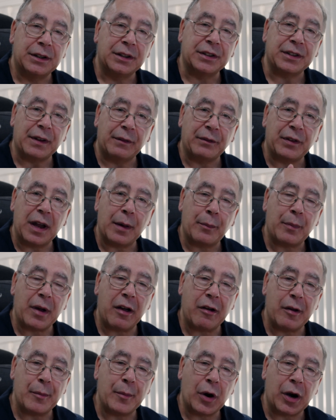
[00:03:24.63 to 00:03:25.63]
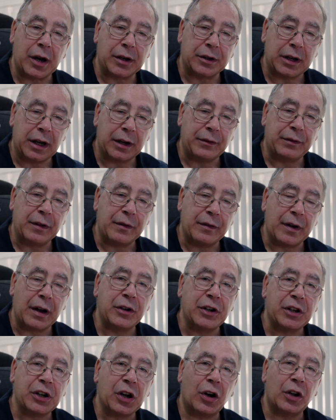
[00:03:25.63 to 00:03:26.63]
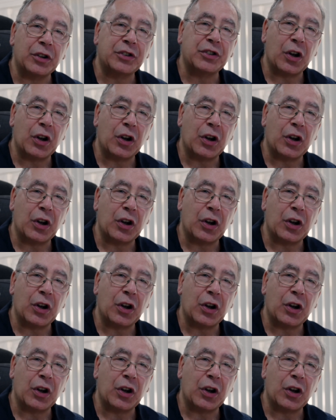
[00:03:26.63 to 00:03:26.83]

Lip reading: Something to bear in mind, if you've only got a